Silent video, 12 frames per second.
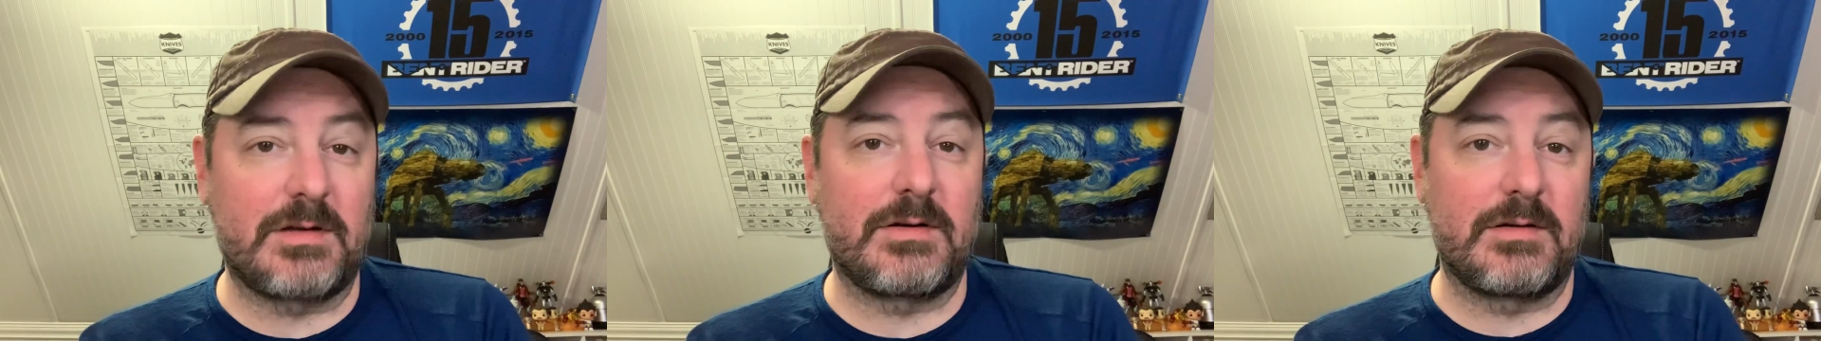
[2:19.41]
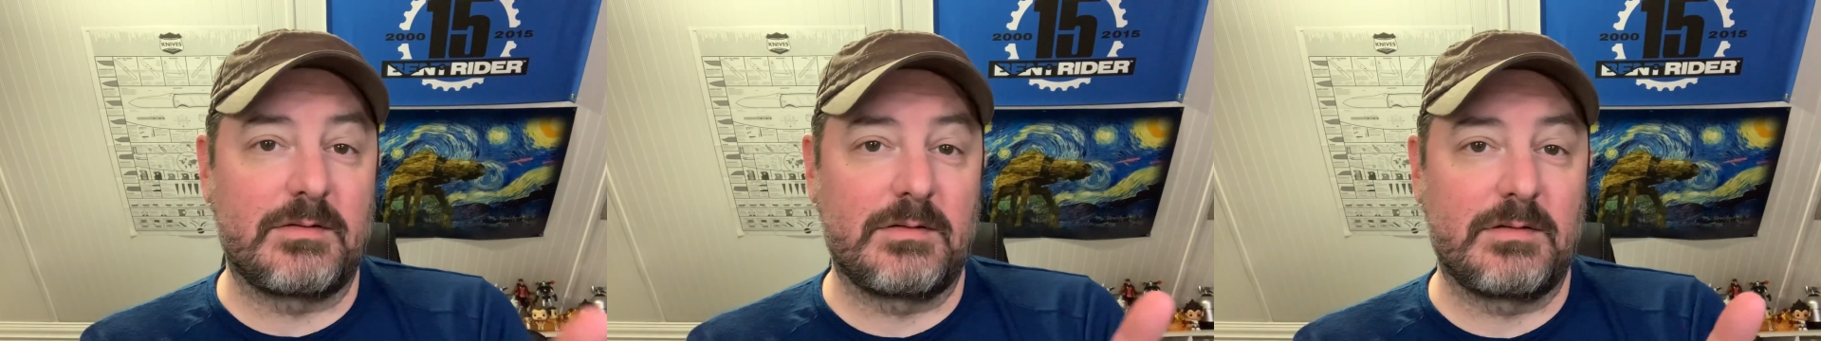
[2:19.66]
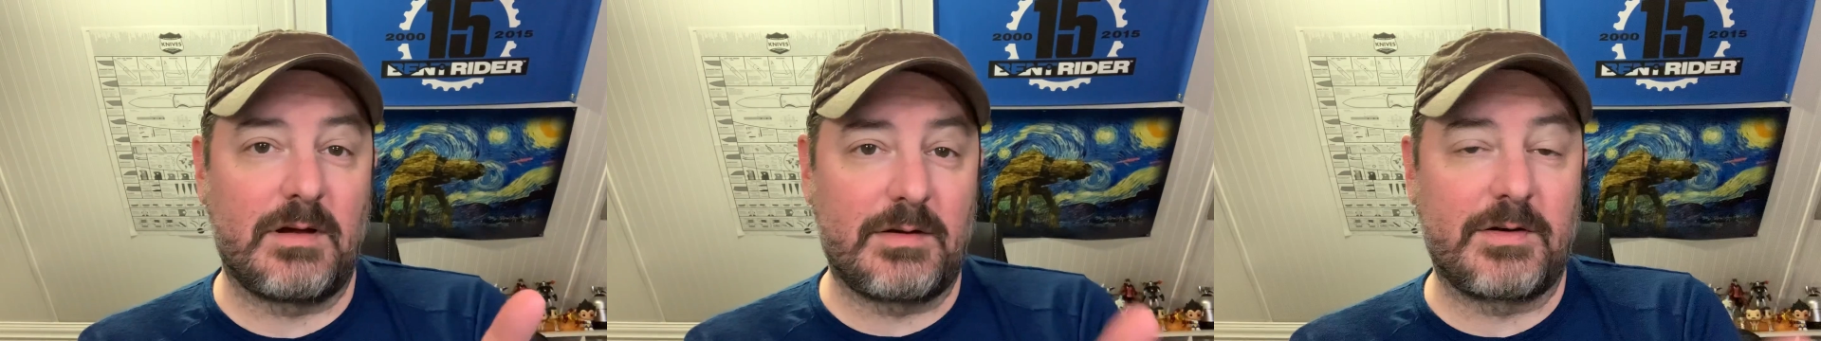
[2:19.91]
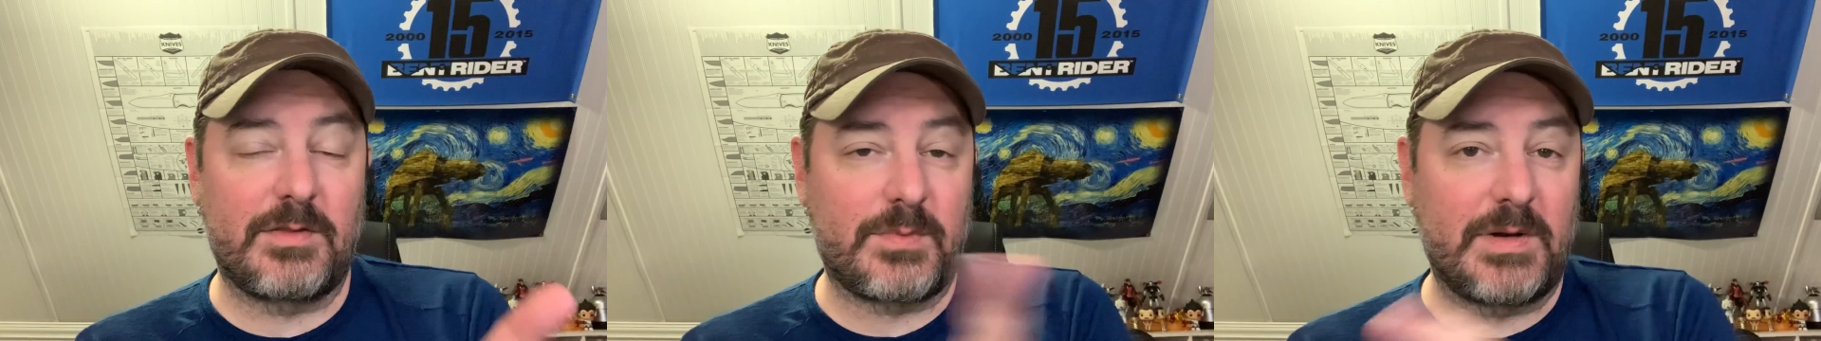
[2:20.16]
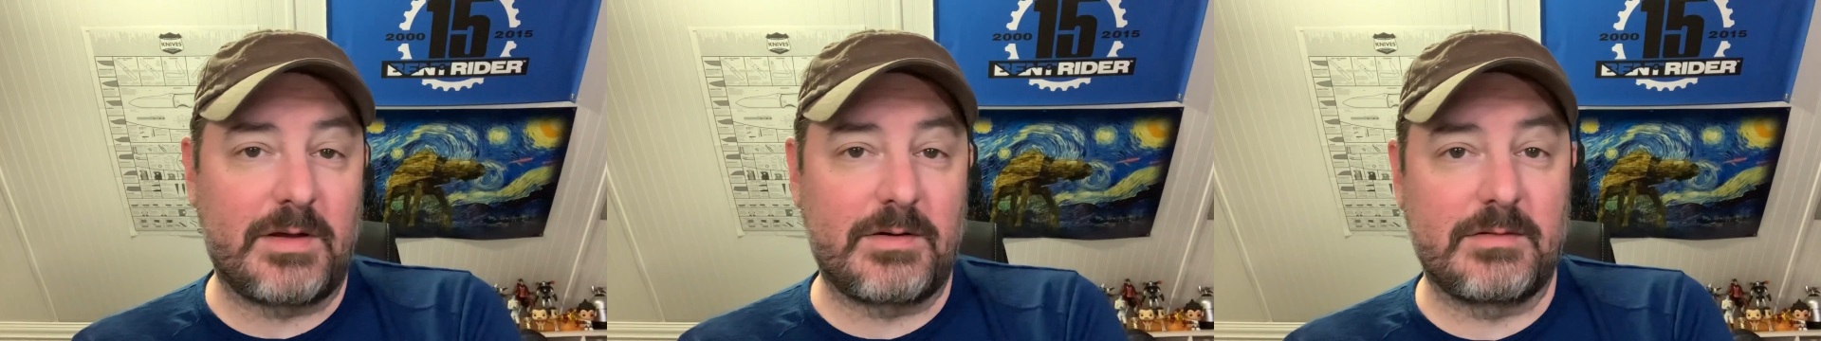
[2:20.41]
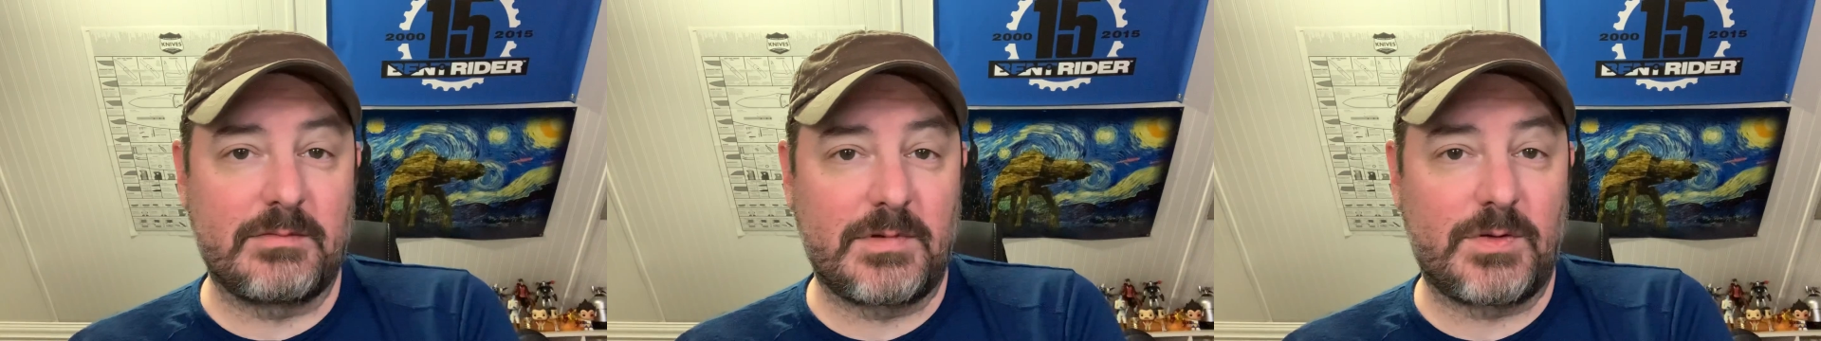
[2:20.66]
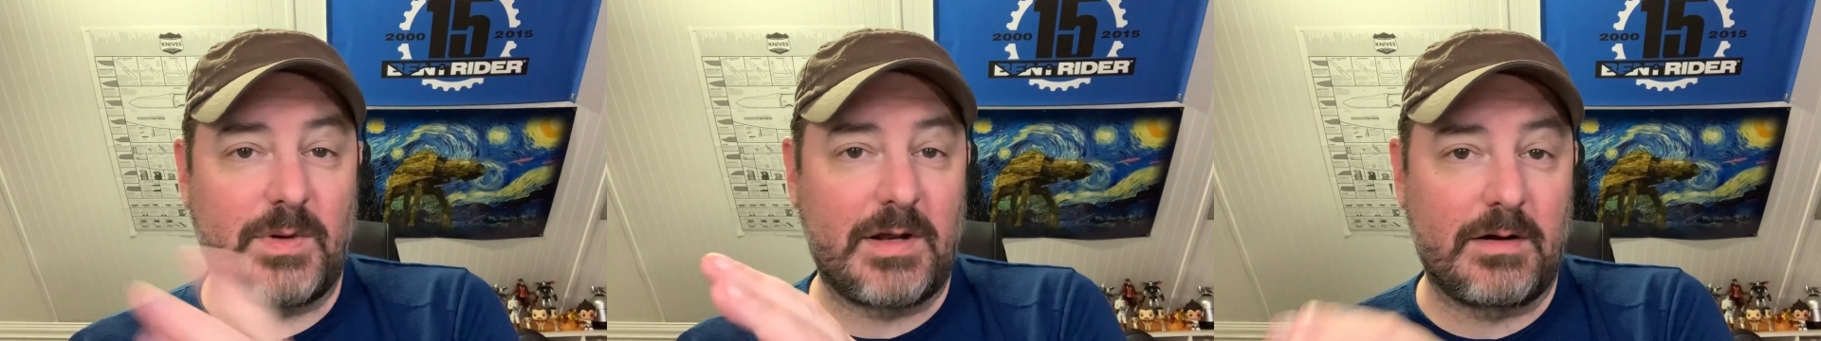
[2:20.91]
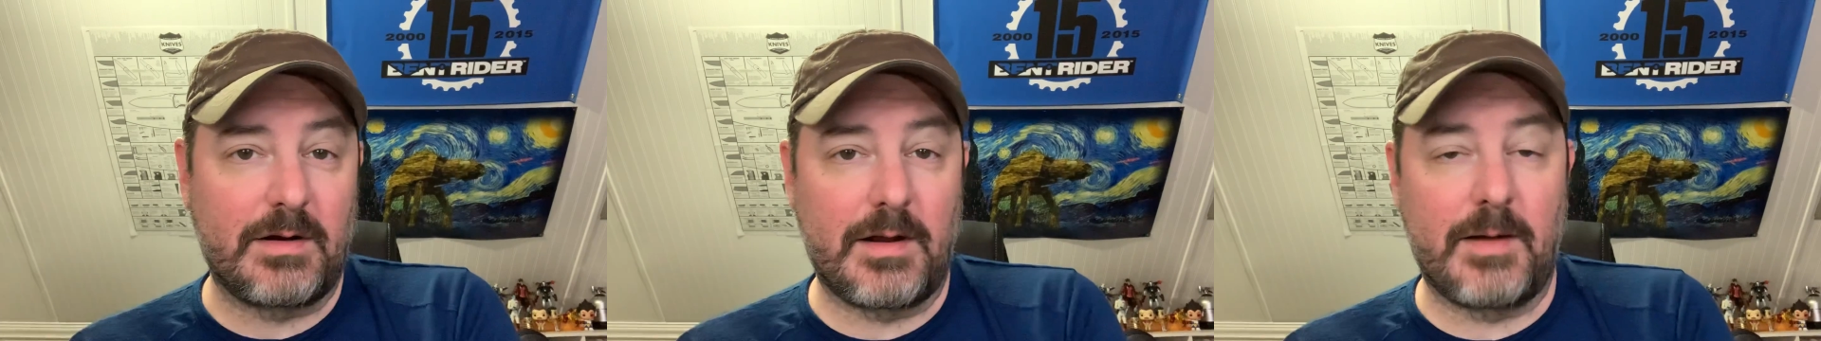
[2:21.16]
under, 100 to 300,
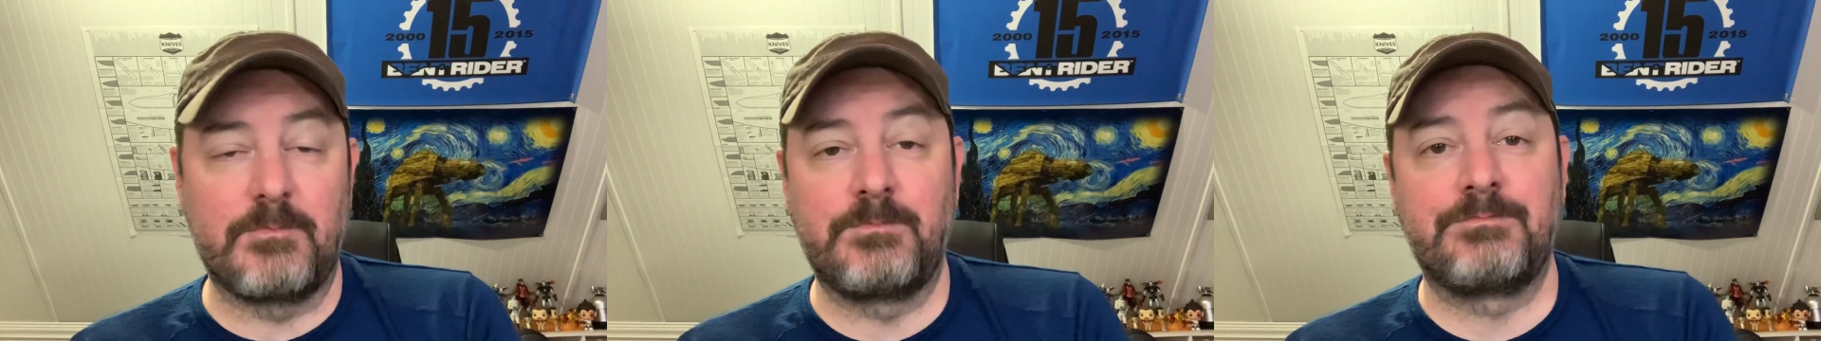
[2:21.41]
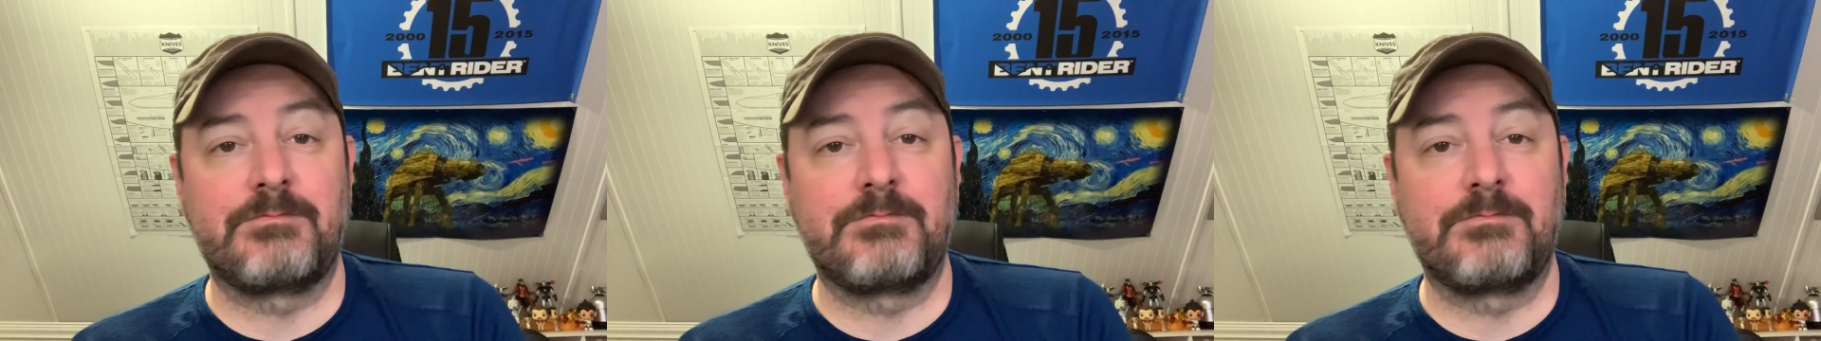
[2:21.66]
300 and up.